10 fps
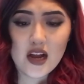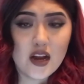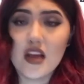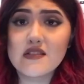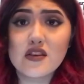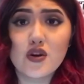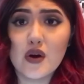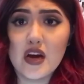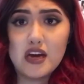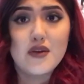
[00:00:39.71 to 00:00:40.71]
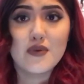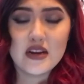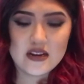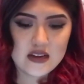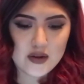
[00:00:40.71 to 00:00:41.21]
You guys can go ahead and
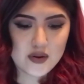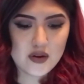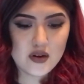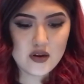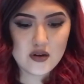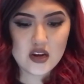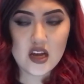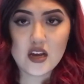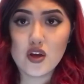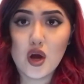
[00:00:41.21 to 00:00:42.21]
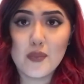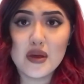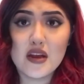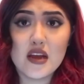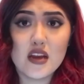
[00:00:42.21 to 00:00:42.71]
write it down and
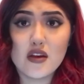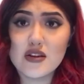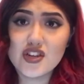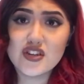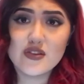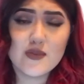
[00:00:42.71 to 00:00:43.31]
comment any questions,